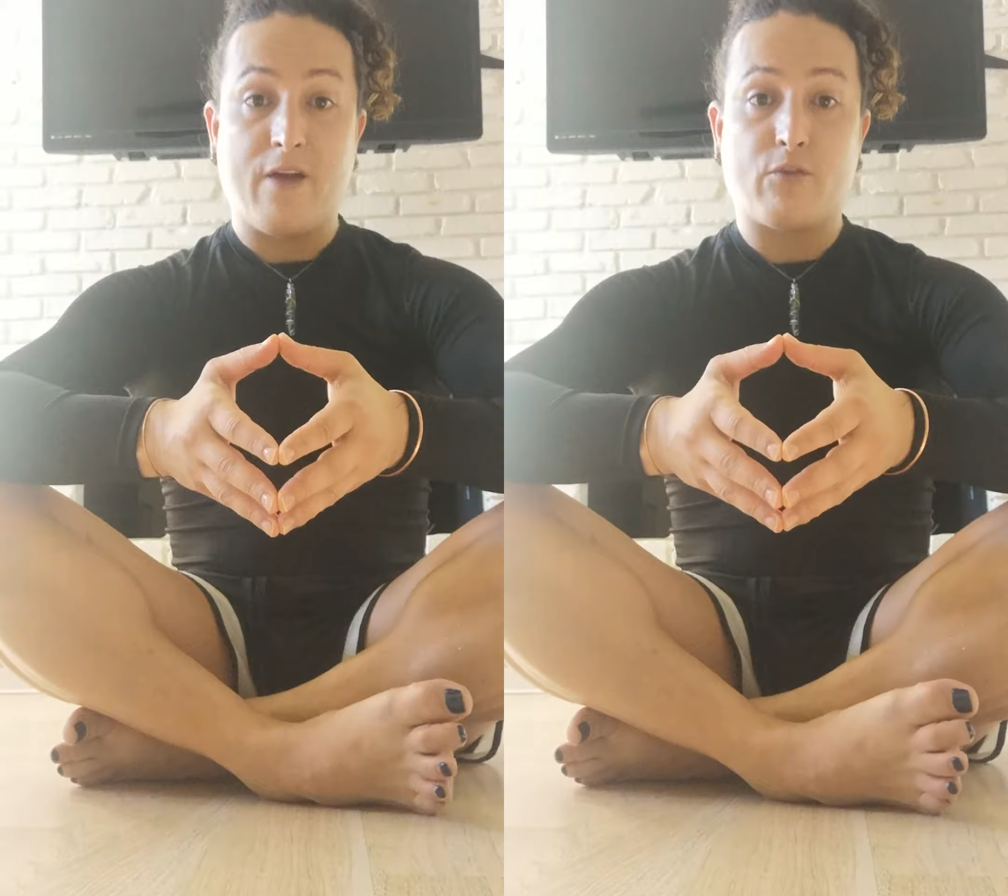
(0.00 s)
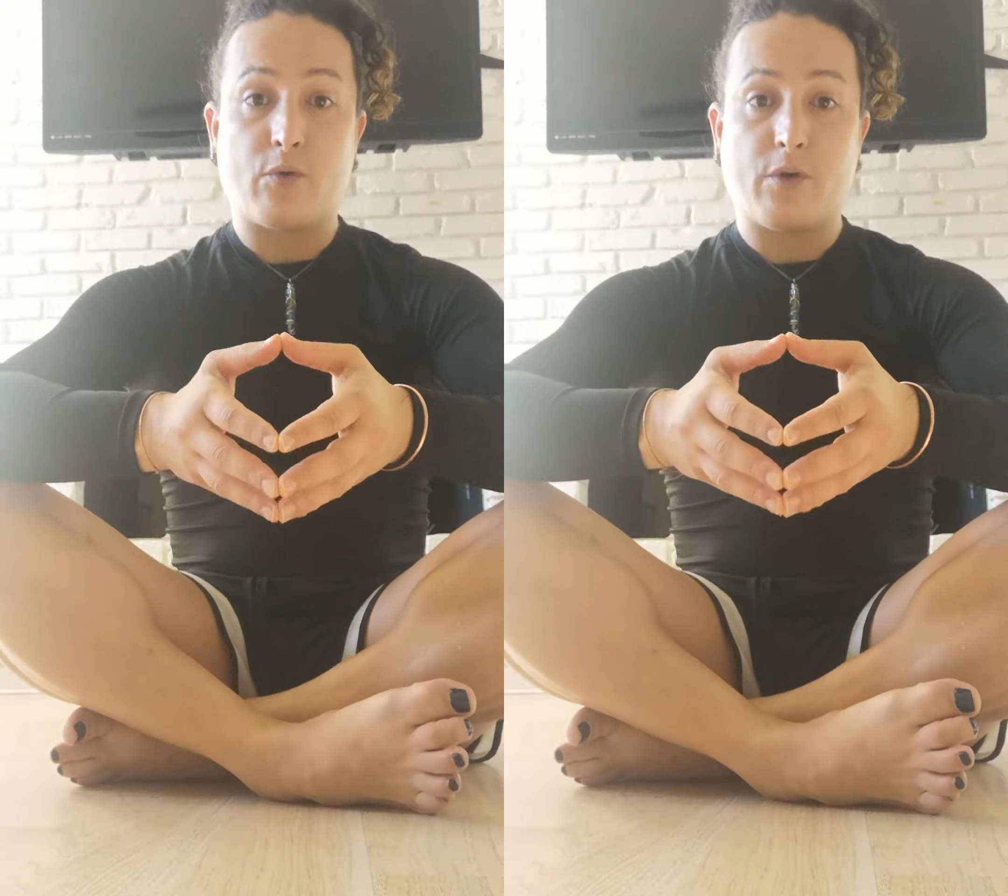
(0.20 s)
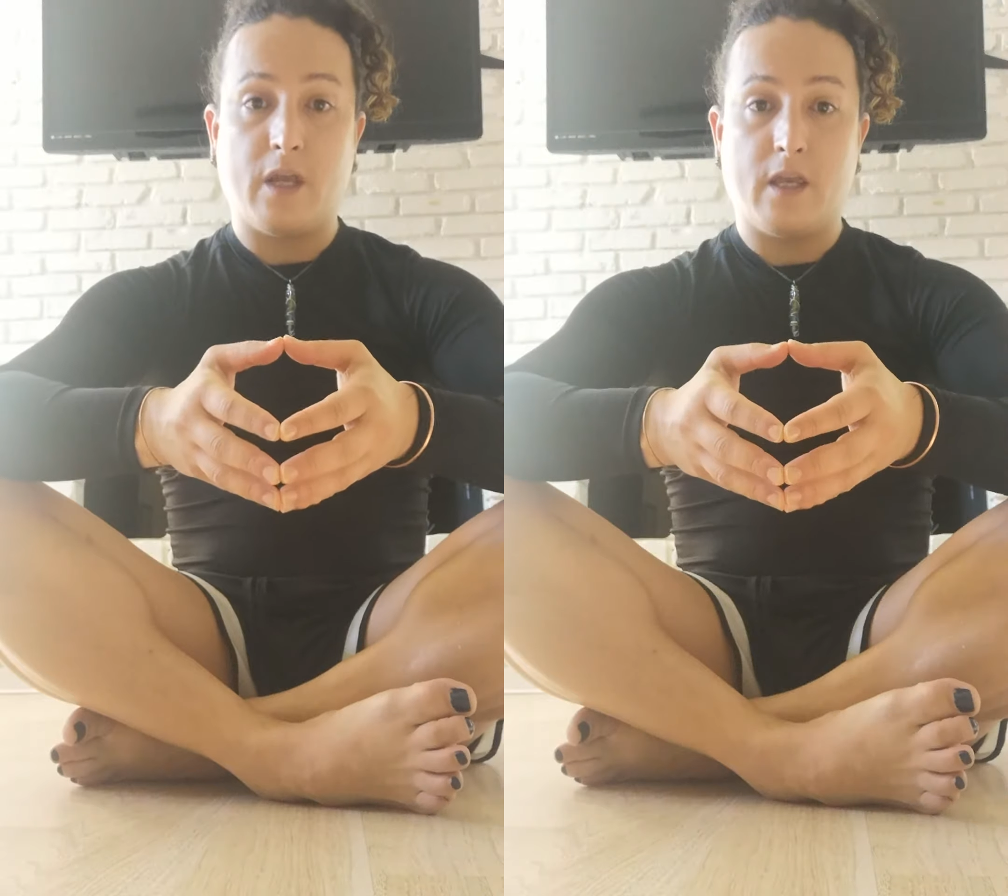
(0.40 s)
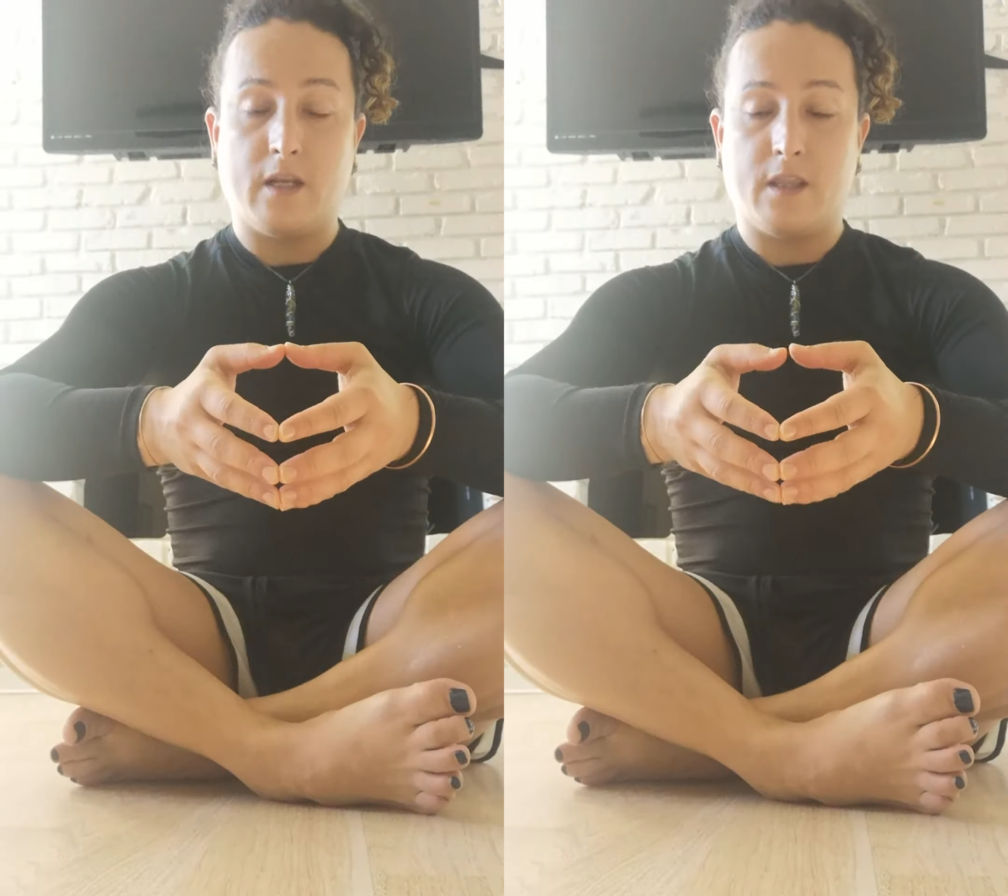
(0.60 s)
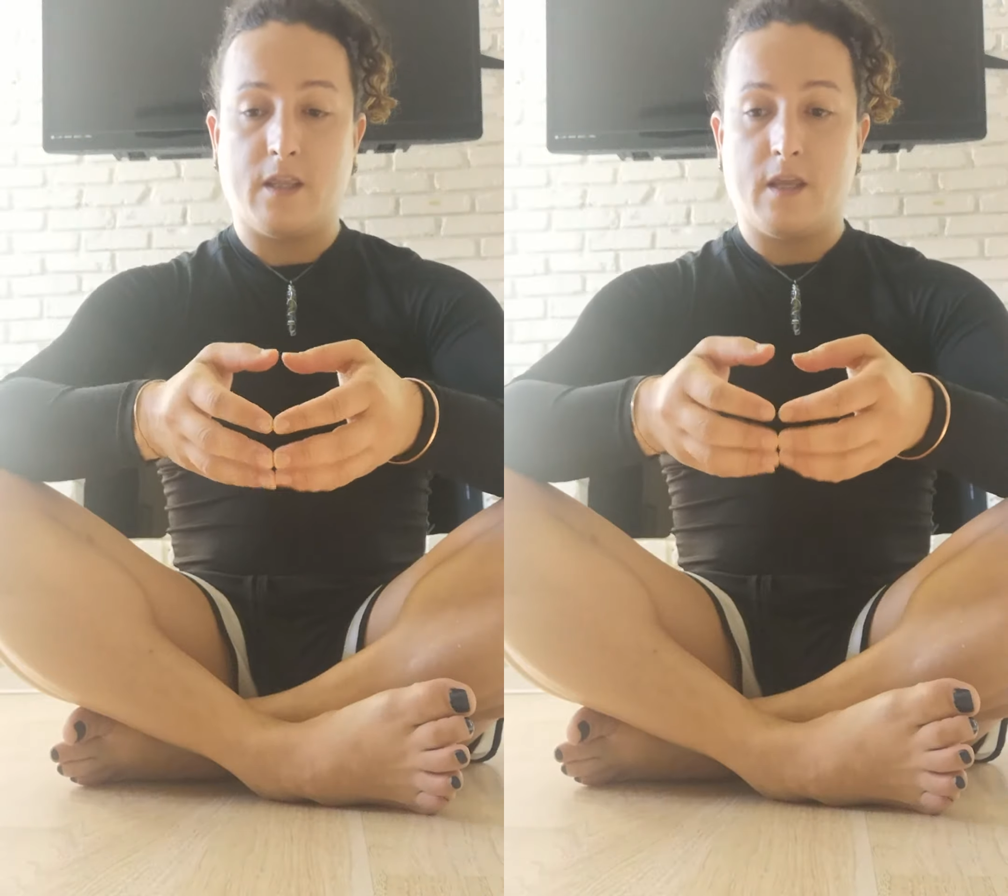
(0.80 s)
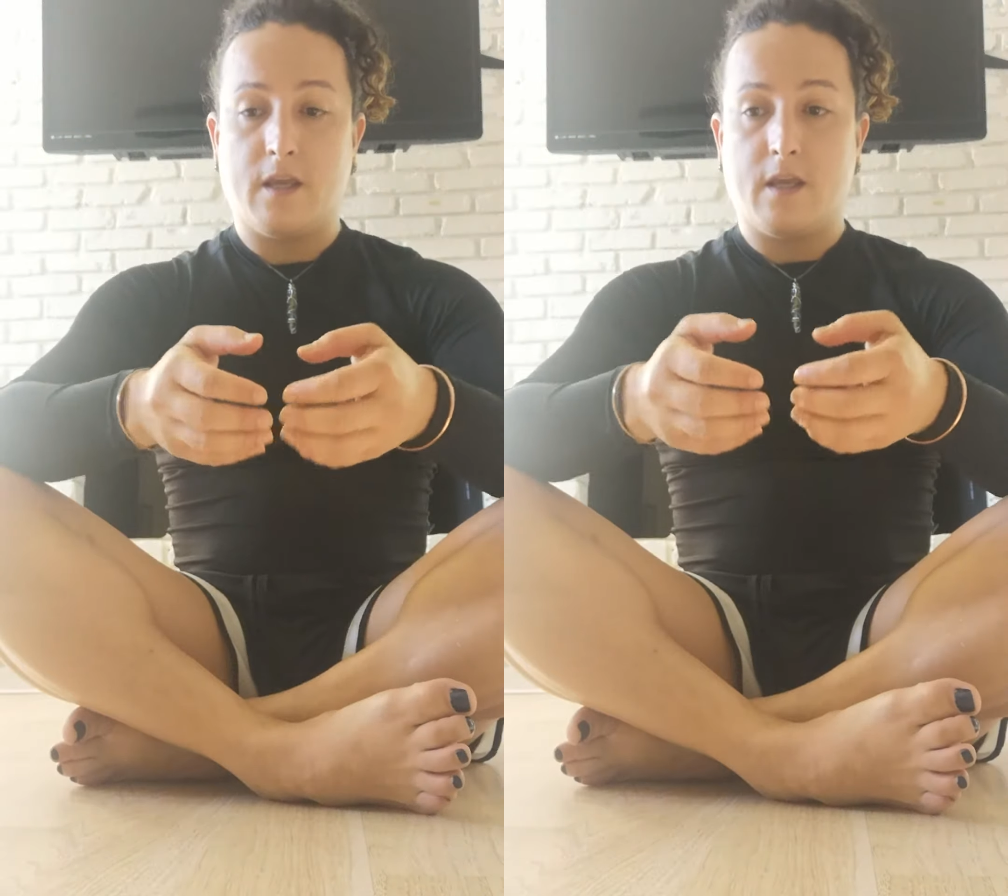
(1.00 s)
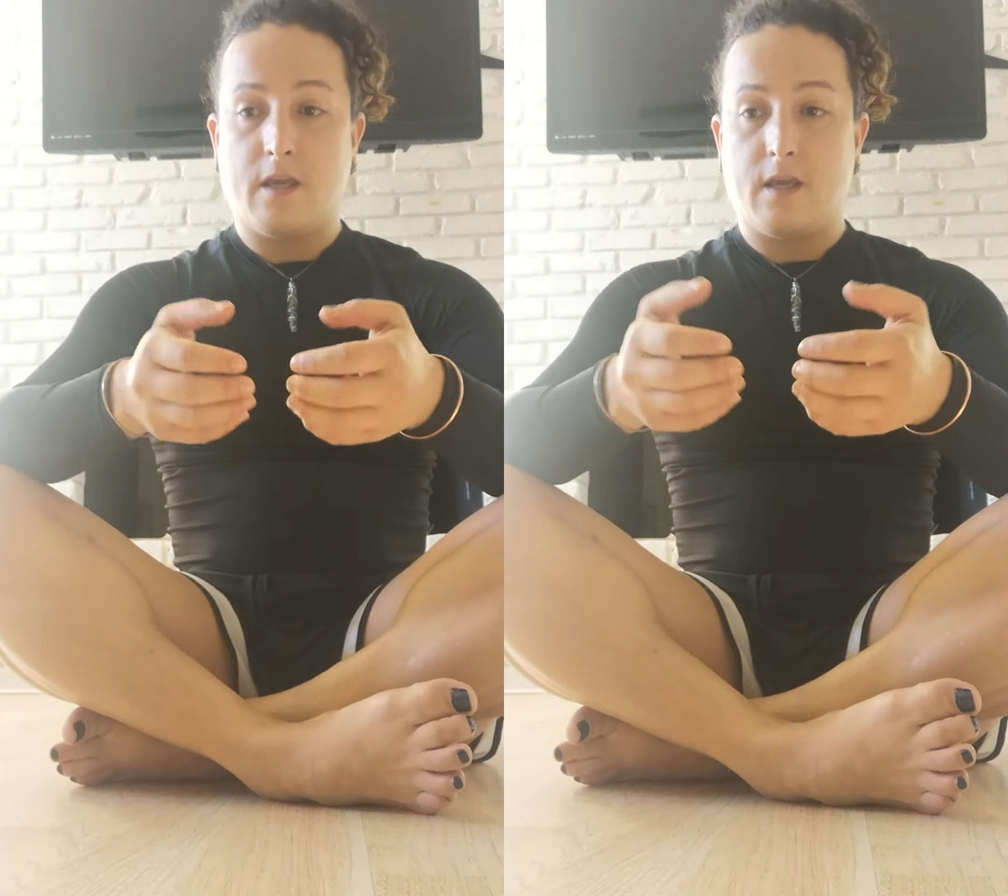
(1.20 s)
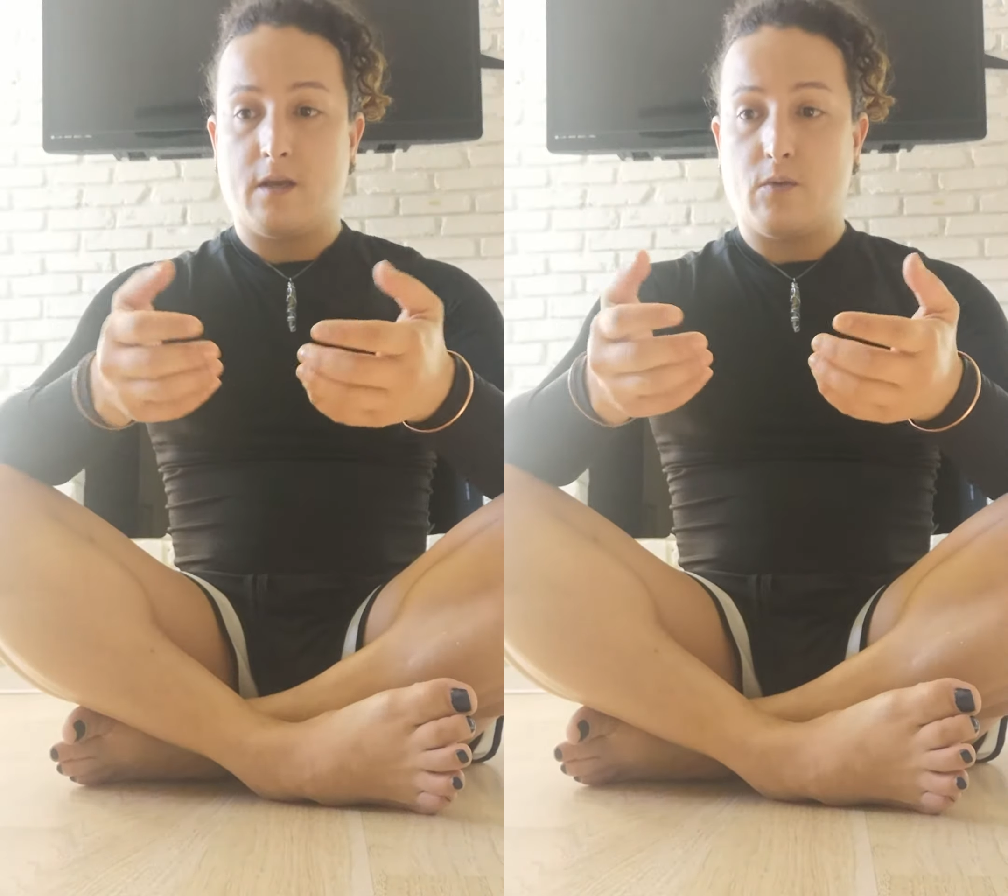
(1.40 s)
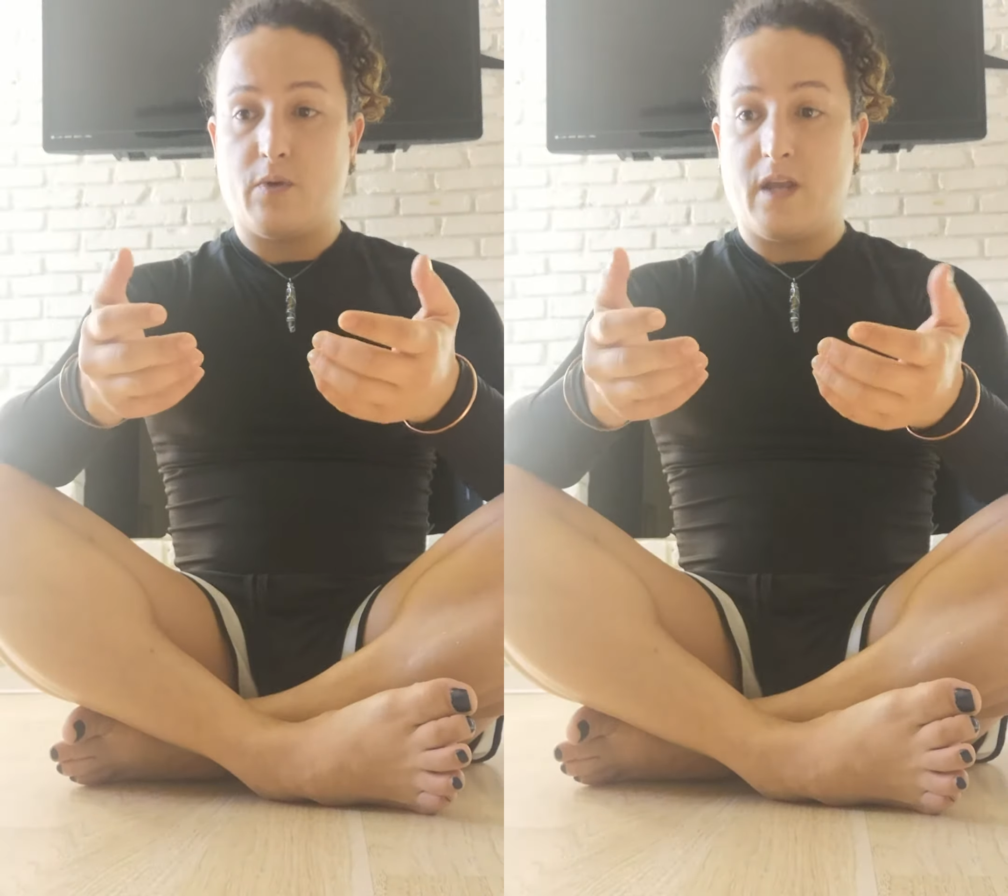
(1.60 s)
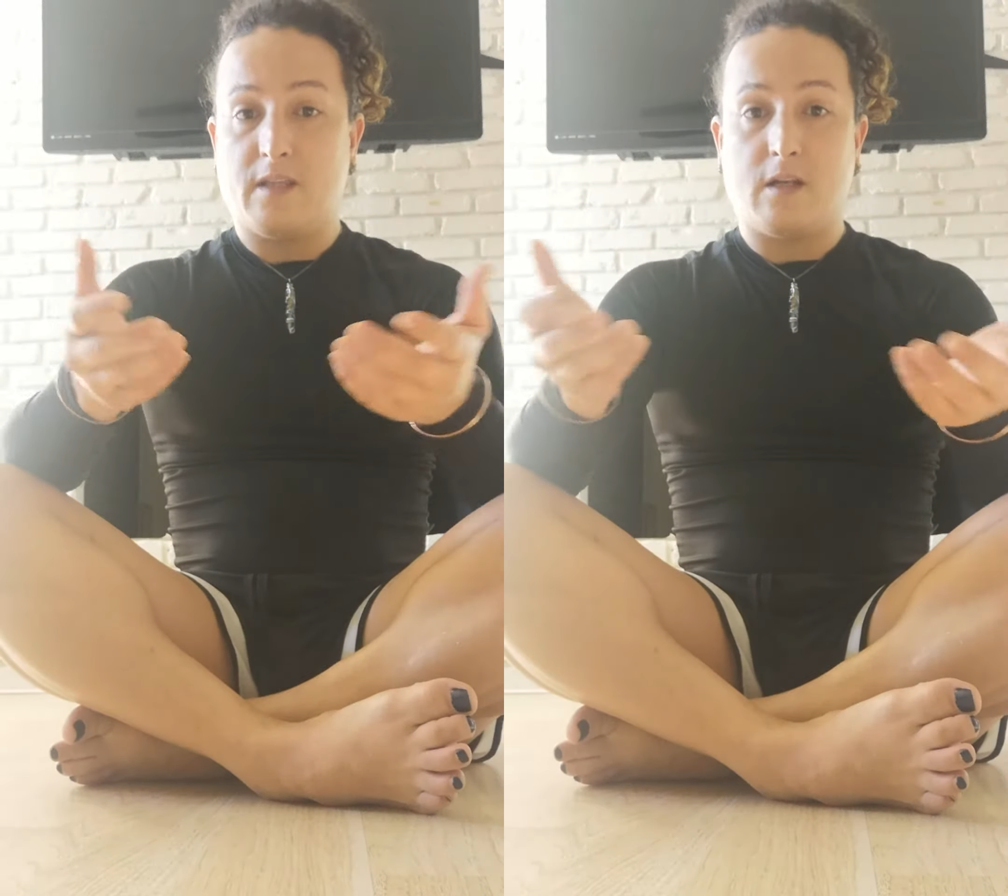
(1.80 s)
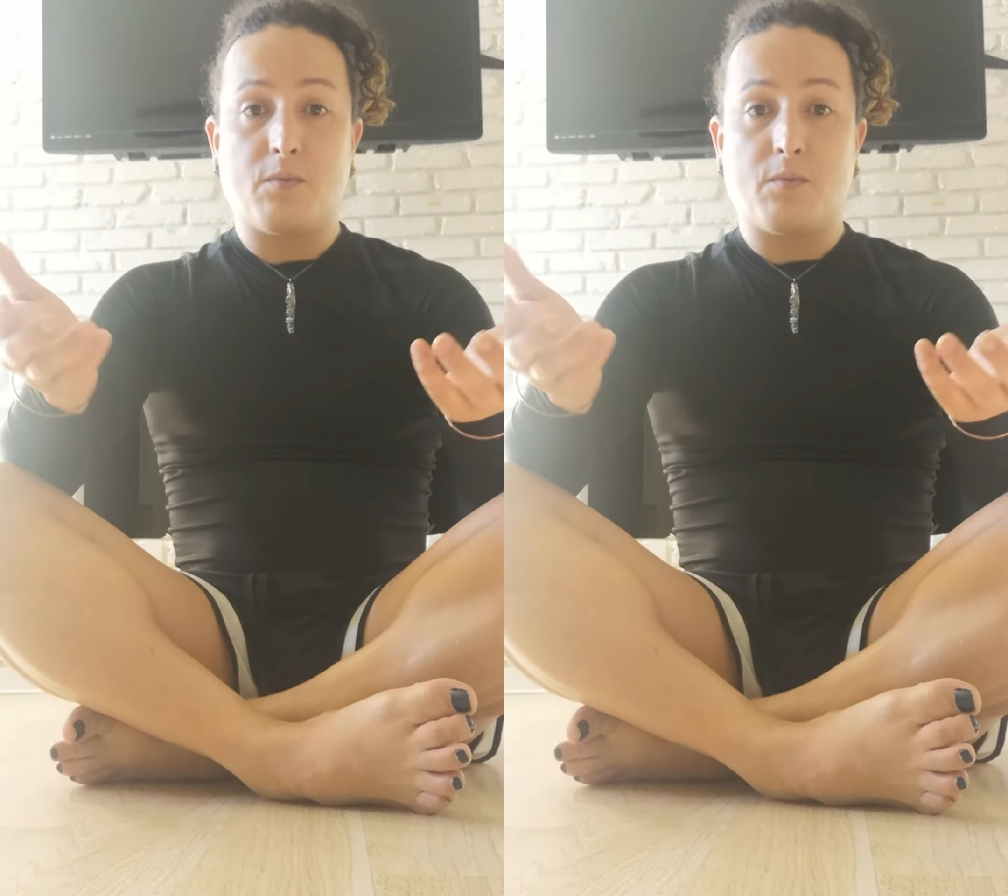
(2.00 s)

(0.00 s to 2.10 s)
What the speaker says: ended